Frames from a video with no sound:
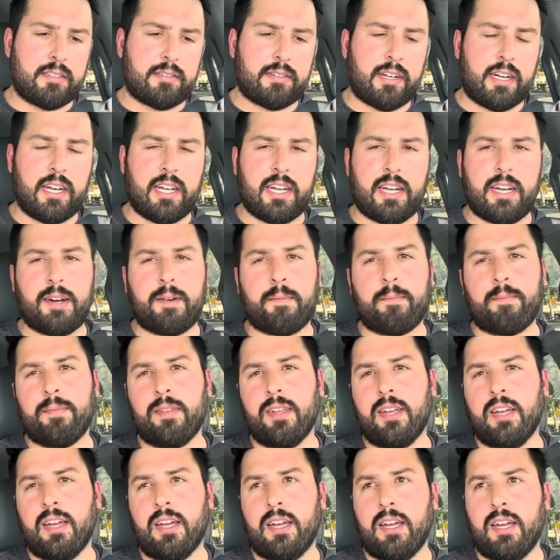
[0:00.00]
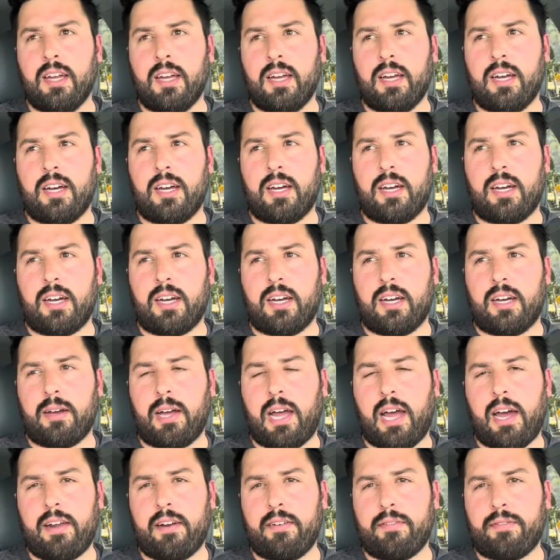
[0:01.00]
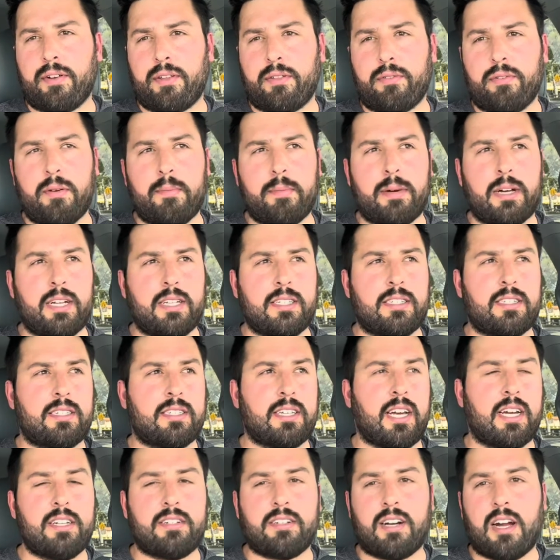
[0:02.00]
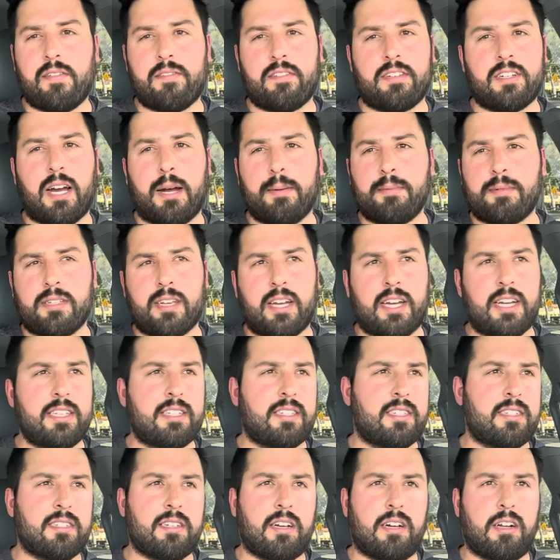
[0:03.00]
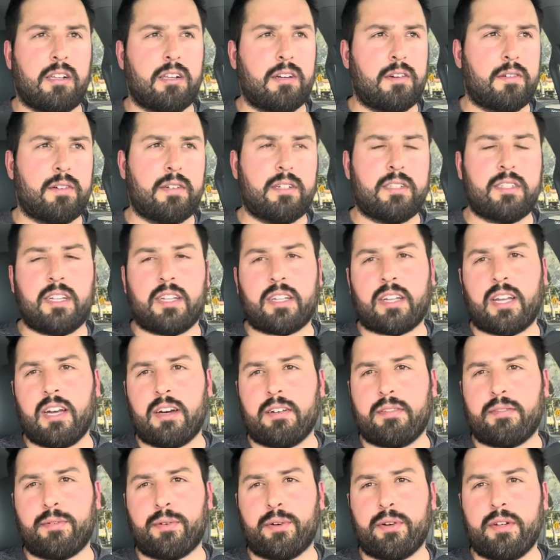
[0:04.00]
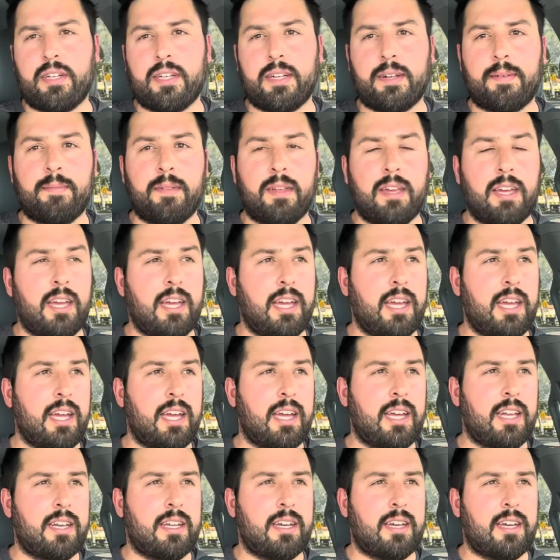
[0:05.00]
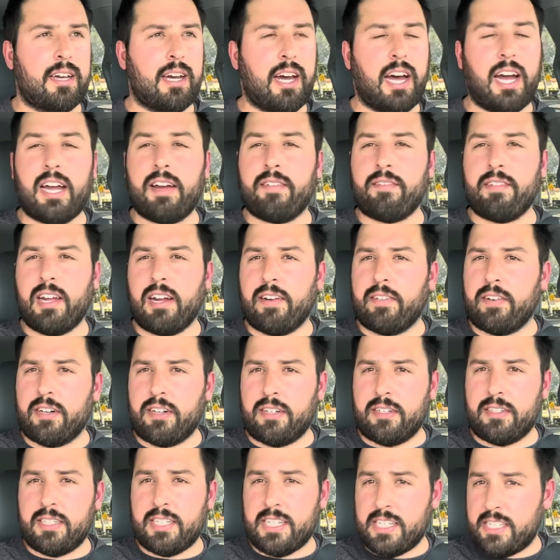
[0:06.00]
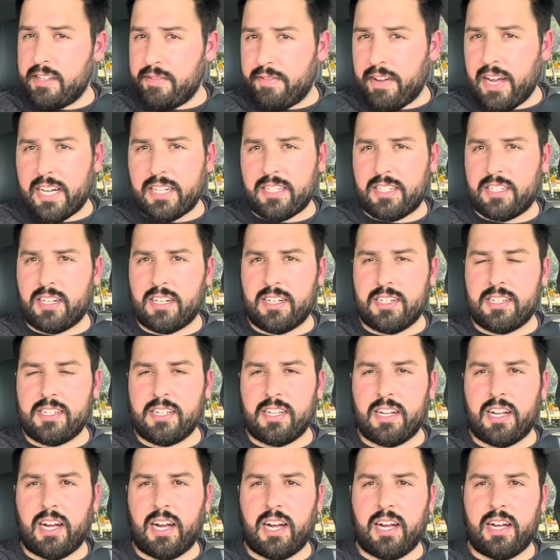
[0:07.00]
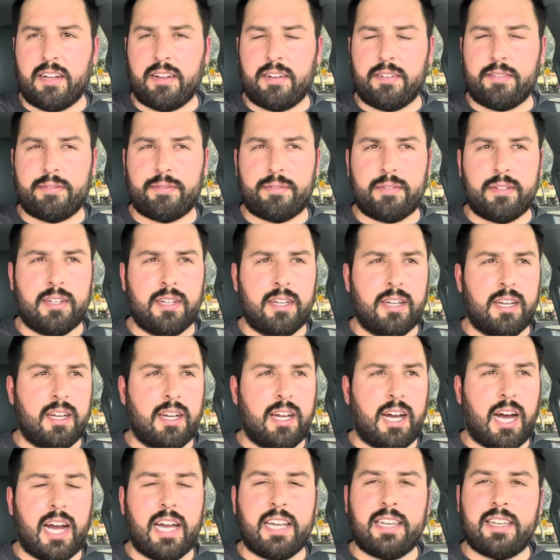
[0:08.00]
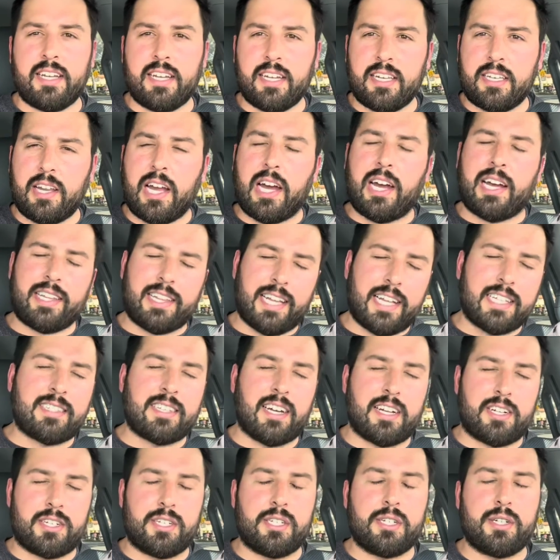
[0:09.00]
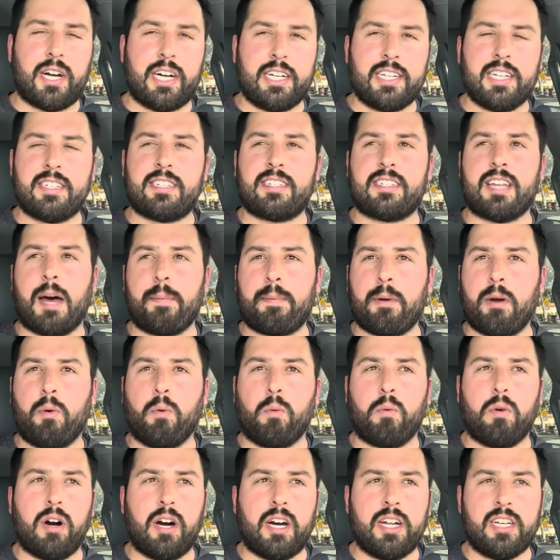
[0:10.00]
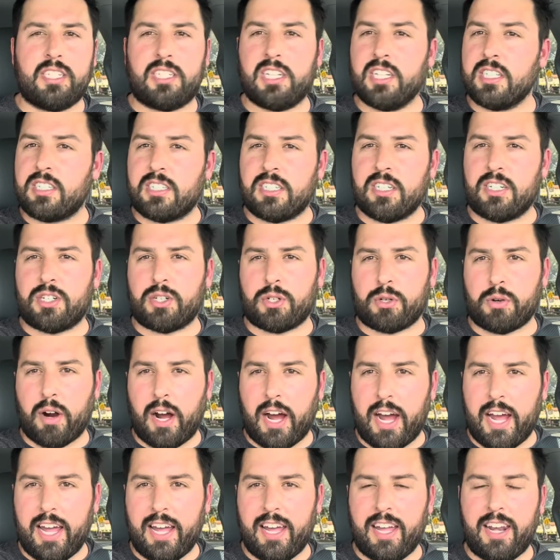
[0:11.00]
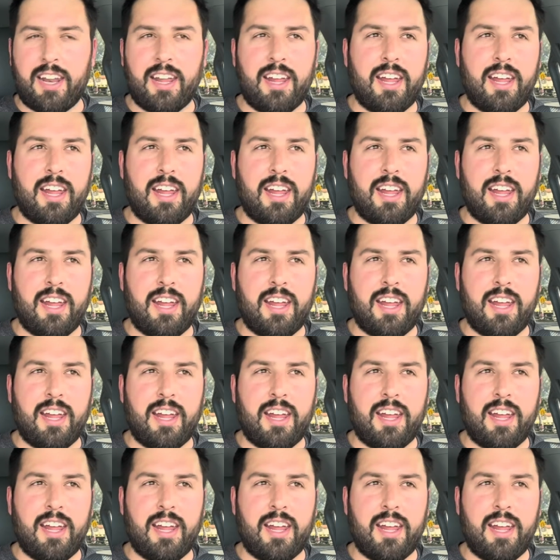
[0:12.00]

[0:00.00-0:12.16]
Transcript: right now. Had it for 3 months. I drive job sites all over Southern California, and I have never DC fast charged it. That's not true. I did stop at one just to try it,